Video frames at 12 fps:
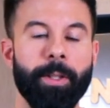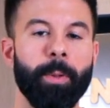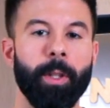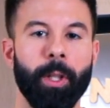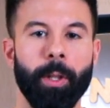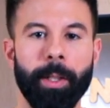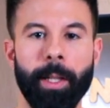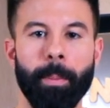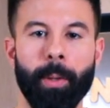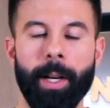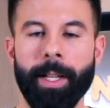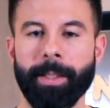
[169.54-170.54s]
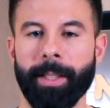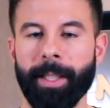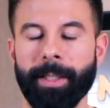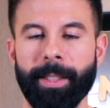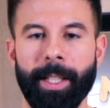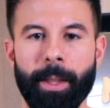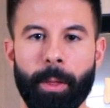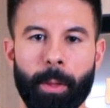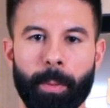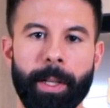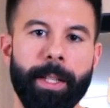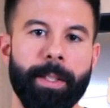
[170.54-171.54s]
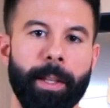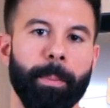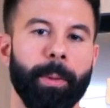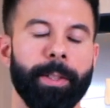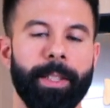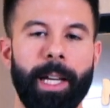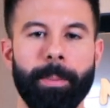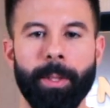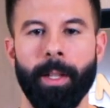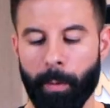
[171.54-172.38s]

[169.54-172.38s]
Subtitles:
through the cooking process in 3 simple steps.